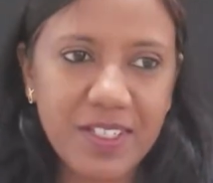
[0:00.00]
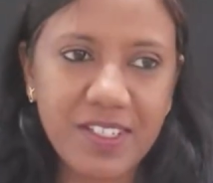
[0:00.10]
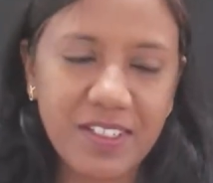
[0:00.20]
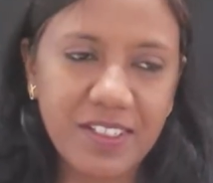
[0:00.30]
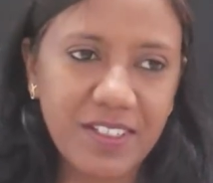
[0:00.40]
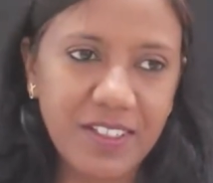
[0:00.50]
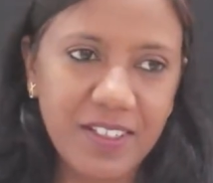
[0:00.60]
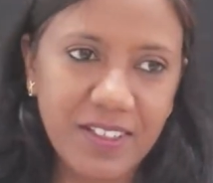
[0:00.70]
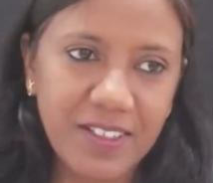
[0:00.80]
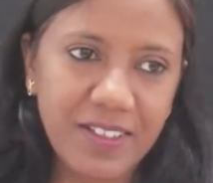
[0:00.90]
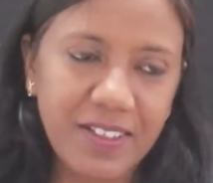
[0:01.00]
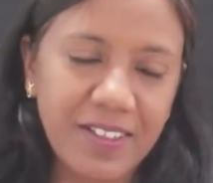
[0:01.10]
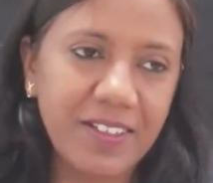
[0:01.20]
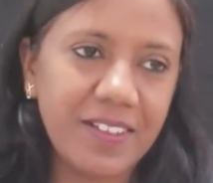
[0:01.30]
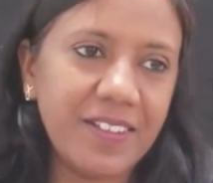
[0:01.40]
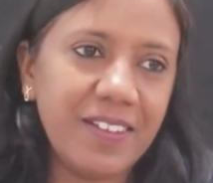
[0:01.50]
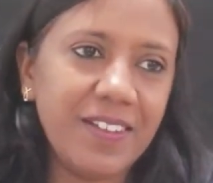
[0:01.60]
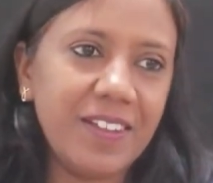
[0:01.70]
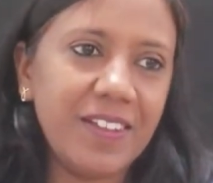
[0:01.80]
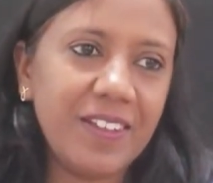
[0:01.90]

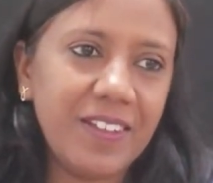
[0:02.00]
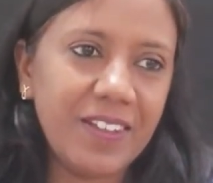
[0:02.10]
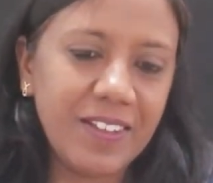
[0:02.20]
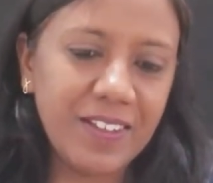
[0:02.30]
(no one is talking)